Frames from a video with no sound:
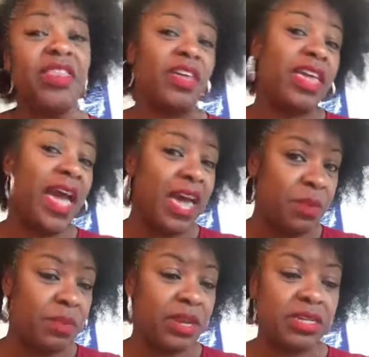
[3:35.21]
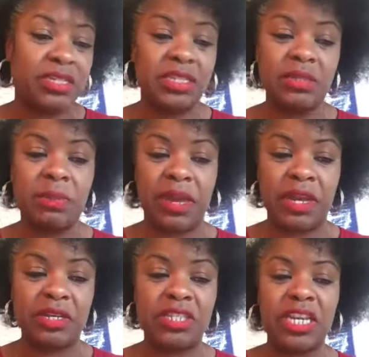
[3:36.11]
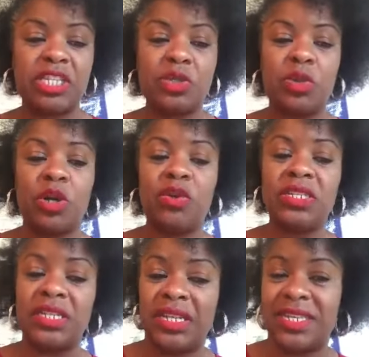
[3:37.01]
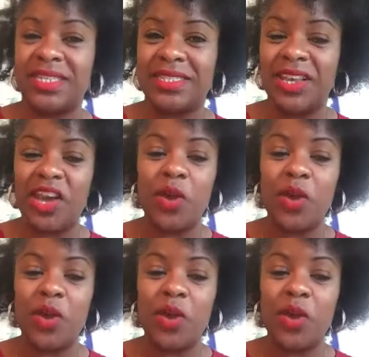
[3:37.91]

The caterpillar disappears into a chrysalis,